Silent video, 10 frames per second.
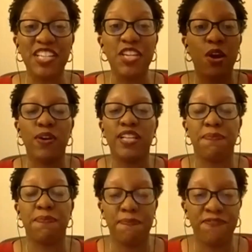No, it's
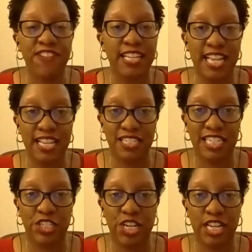a fantastic
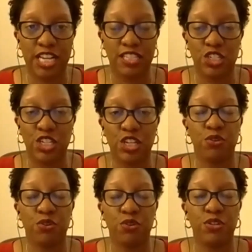checklist to
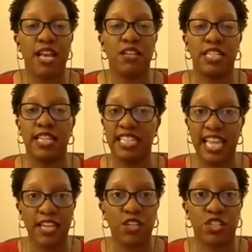go down to like
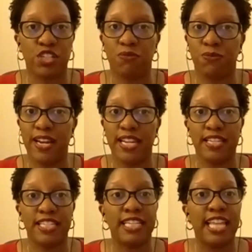get yourself ready
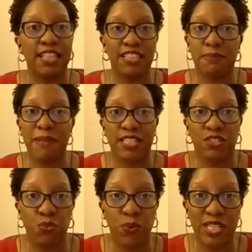to get these
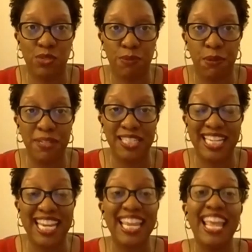massive wins with
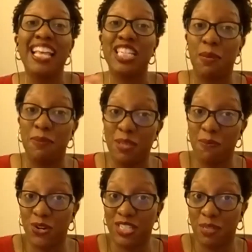publicity. Some of them are
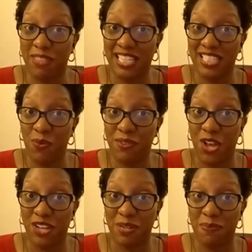some things that we talked
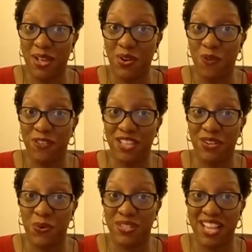about over the course
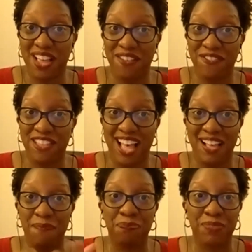of
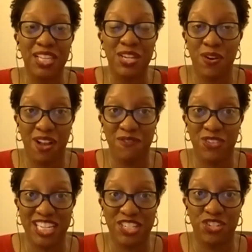our
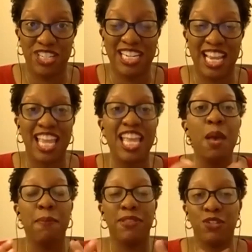conversation today,
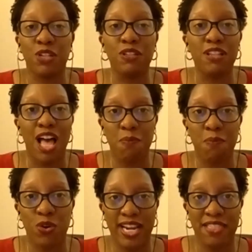but there's a lot
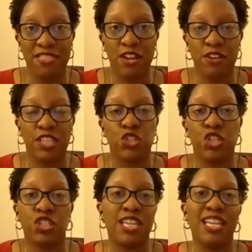more in there that's
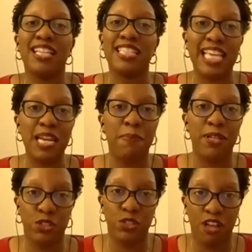just it's gonna
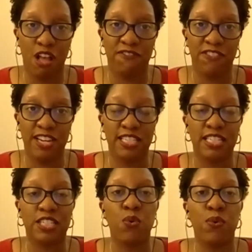build your confidence.
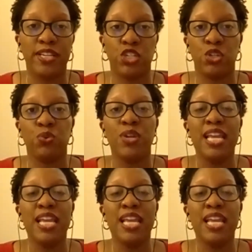It's going to